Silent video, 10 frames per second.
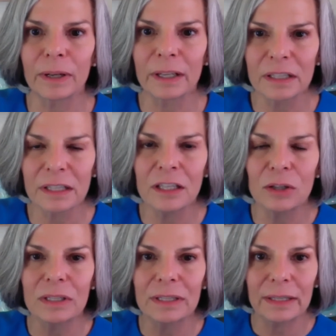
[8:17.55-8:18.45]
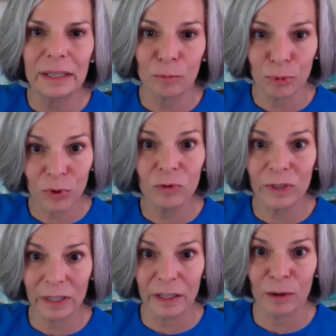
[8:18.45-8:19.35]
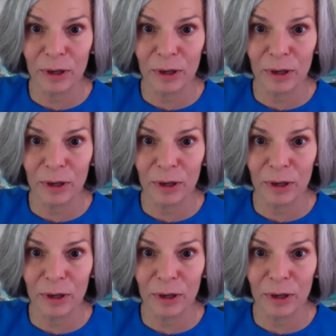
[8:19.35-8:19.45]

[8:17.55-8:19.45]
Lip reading: continuously improving their